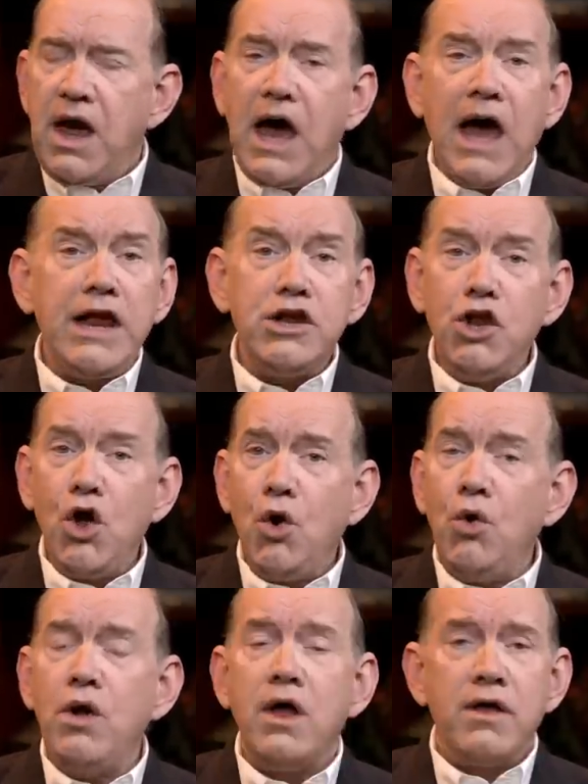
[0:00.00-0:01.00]
I
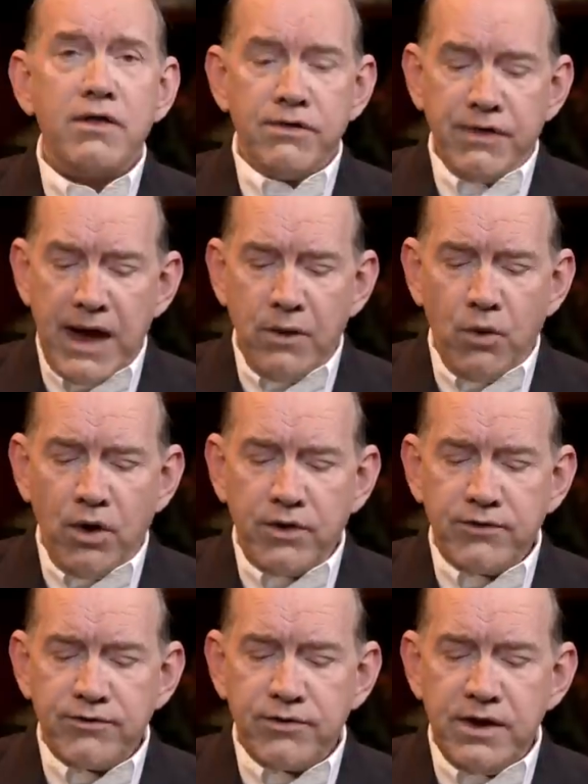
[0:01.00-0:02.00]
know thy
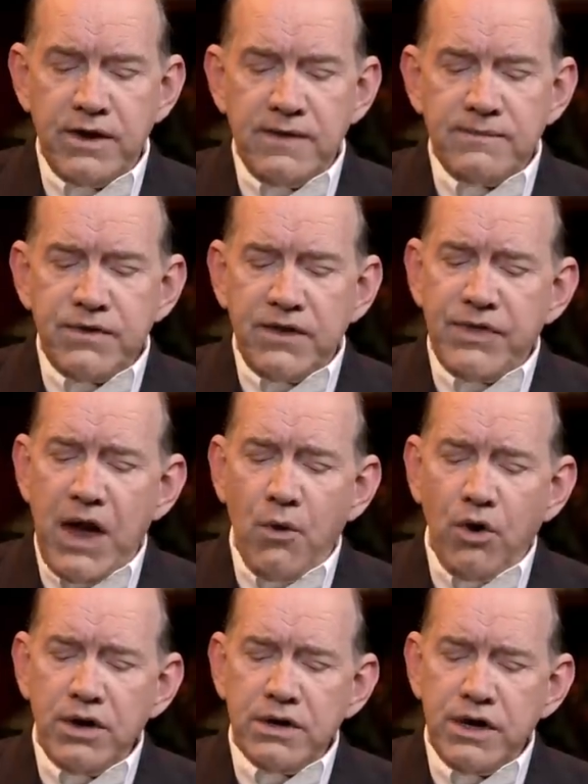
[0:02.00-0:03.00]
works, that thou
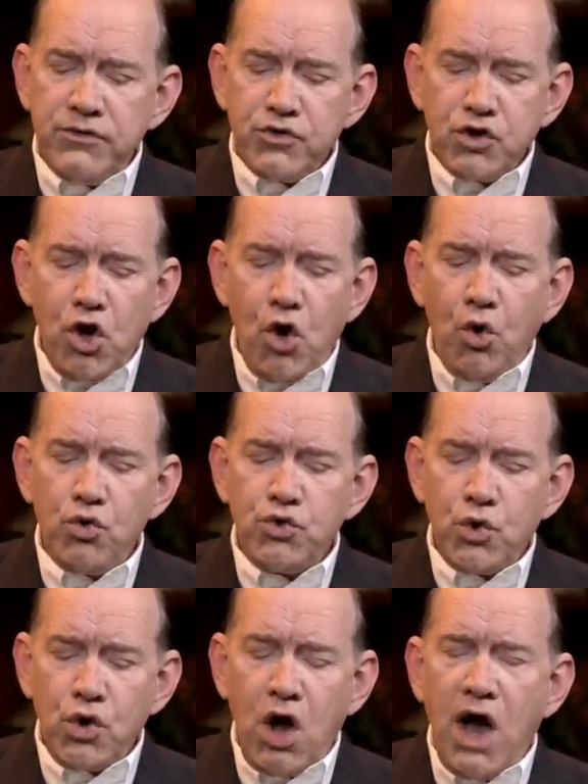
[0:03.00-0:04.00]
art neither cold
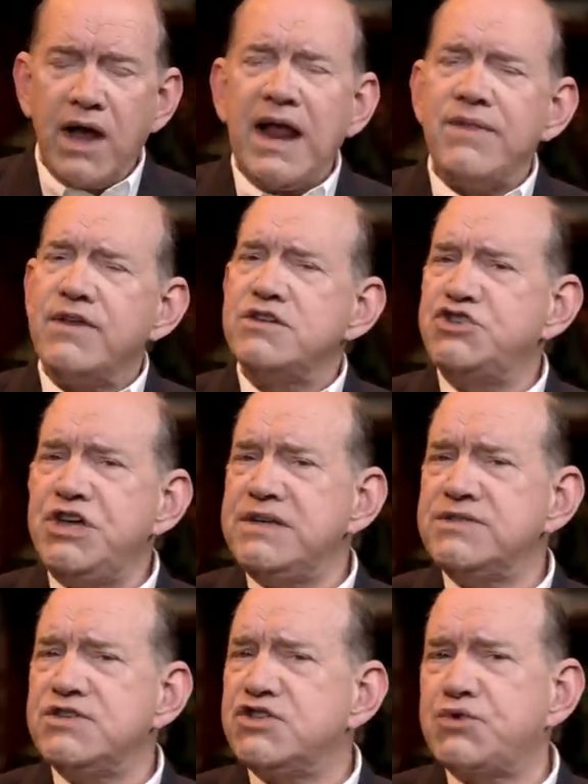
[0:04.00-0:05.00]
nor hot. And then
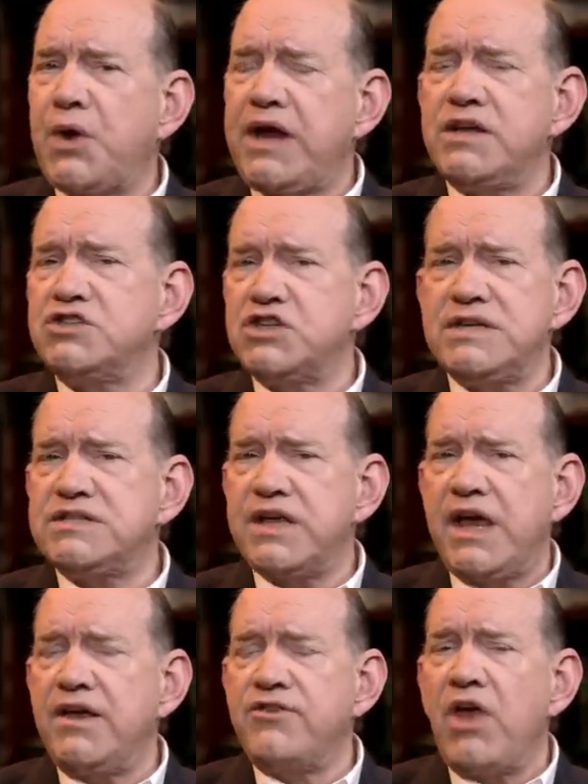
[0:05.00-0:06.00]
Jesus strangely
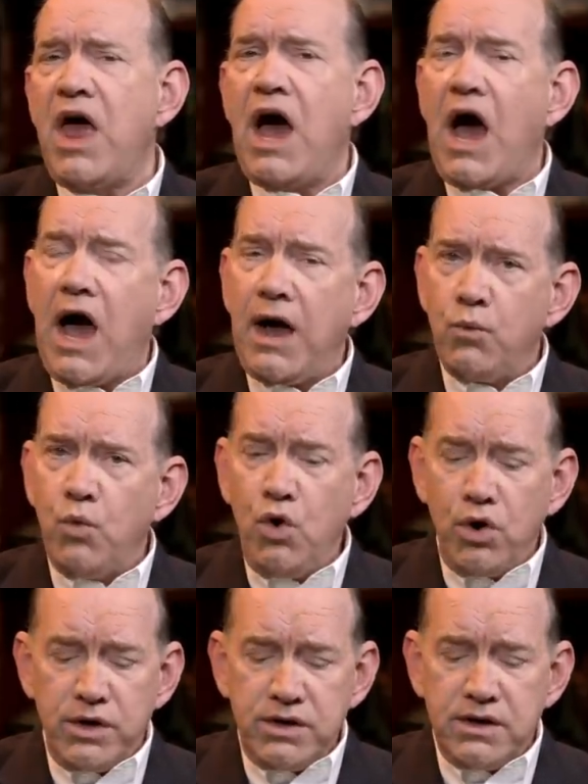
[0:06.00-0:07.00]
says, I
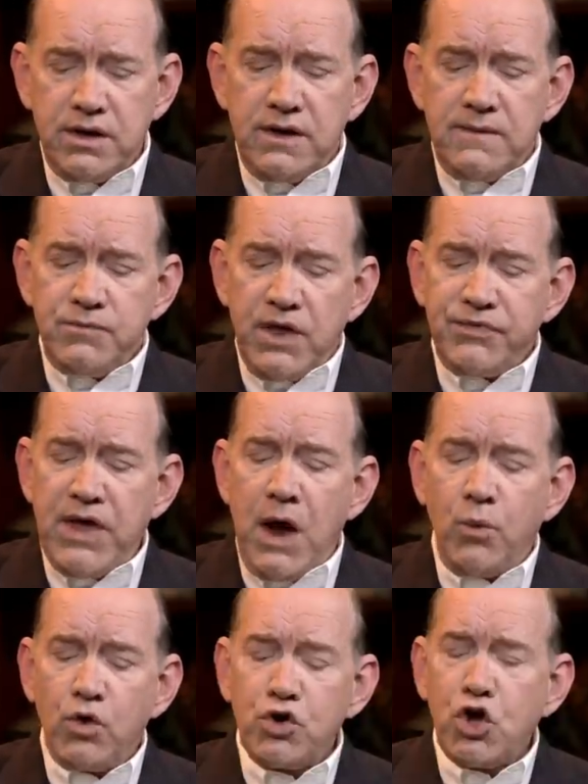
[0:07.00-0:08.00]
would that thou
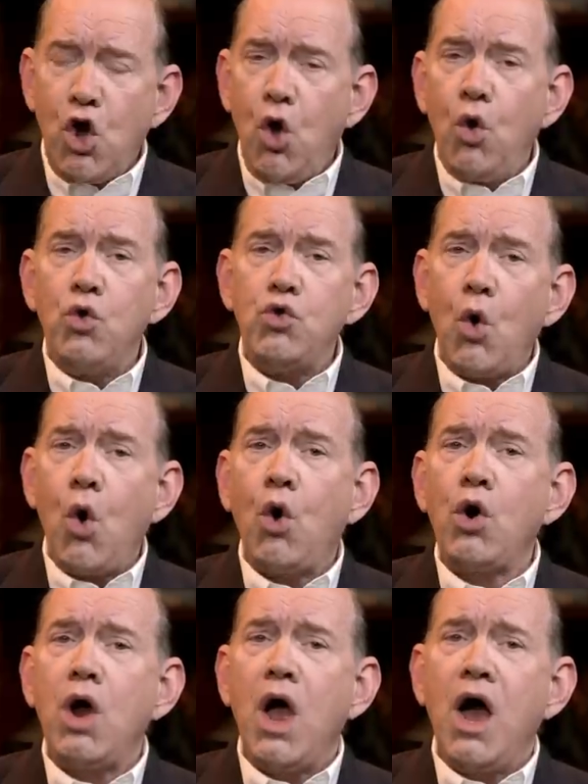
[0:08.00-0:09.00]
wert cold
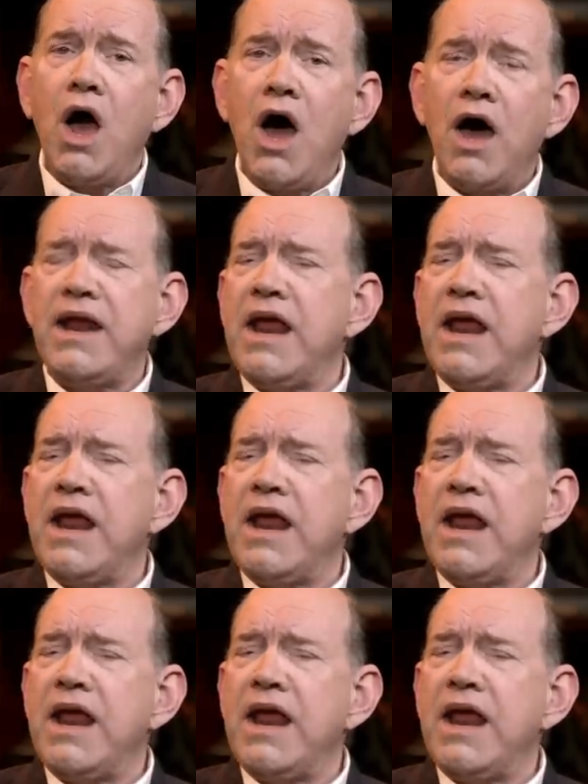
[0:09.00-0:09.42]
or hot.